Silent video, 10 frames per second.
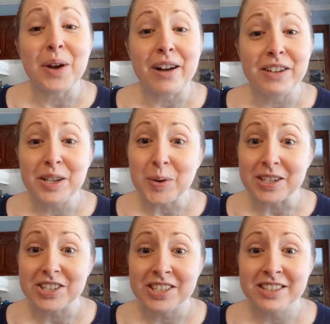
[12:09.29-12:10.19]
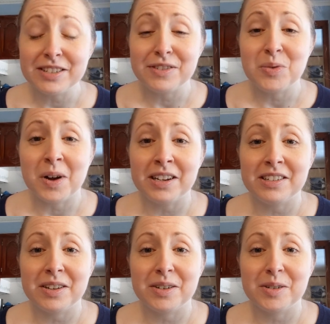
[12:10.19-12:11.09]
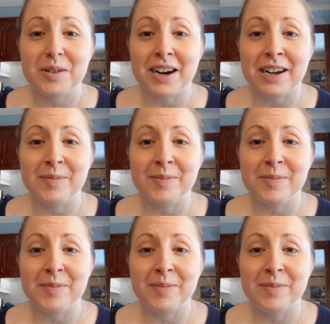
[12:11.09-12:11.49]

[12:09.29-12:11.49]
have any questions, if you want to know